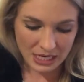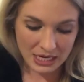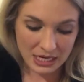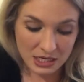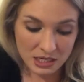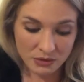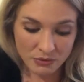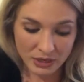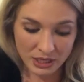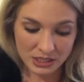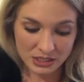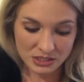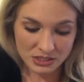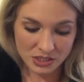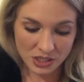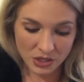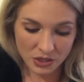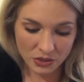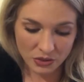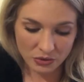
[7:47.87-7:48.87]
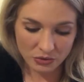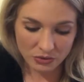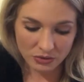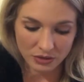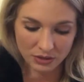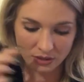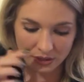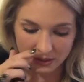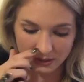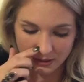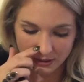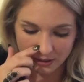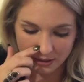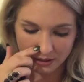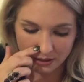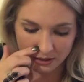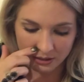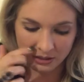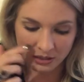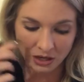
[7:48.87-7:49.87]
anyway, so
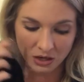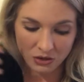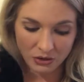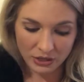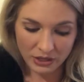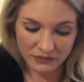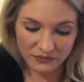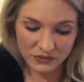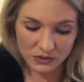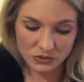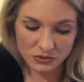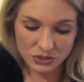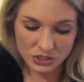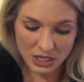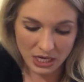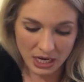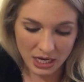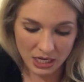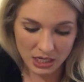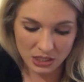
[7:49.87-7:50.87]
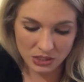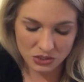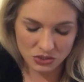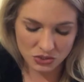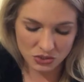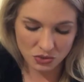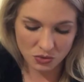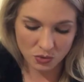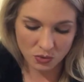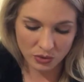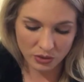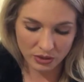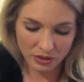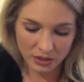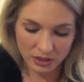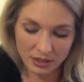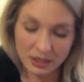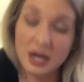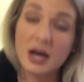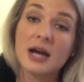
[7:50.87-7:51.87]
y'all, if you change
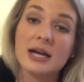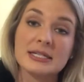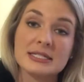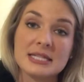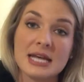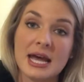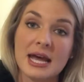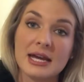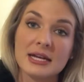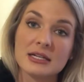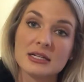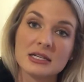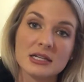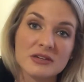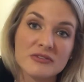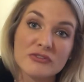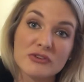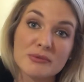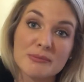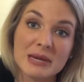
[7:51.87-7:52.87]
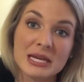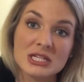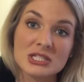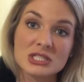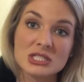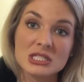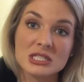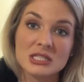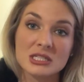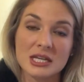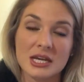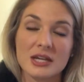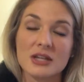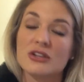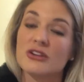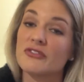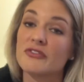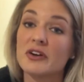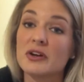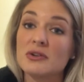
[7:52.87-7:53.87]
your contact information, like
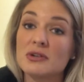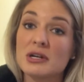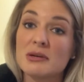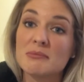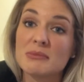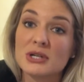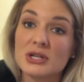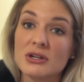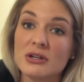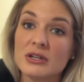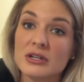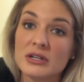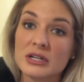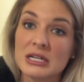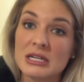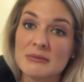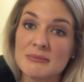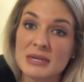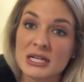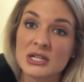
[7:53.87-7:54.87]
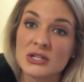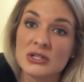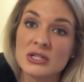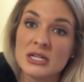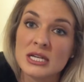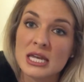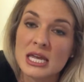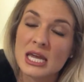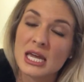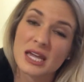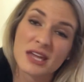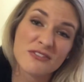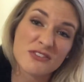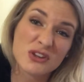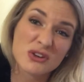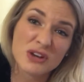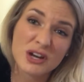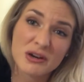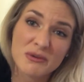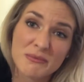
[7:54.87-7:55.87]
your phone number or your email, if
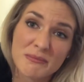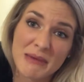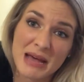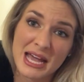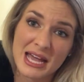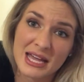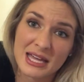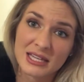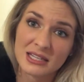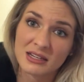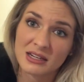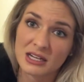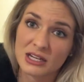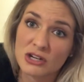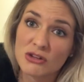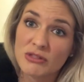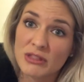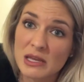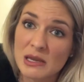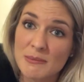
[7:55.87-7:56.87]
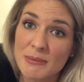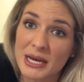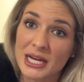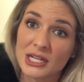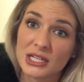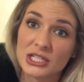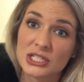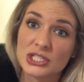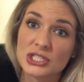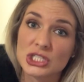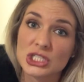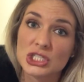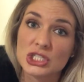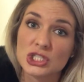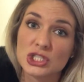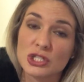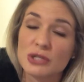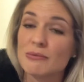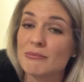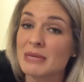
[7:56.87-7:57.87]
you don't mind and you think about it, just
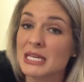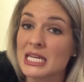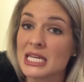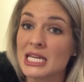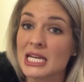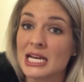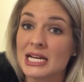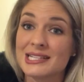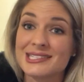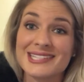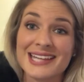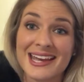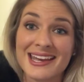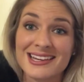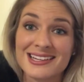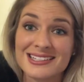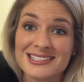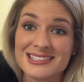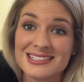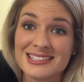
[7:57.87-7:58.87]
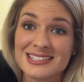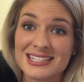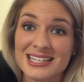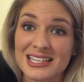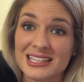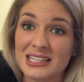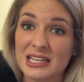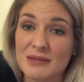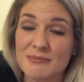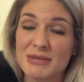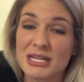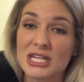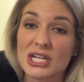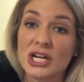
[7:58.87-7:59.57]
shoot me a text and let me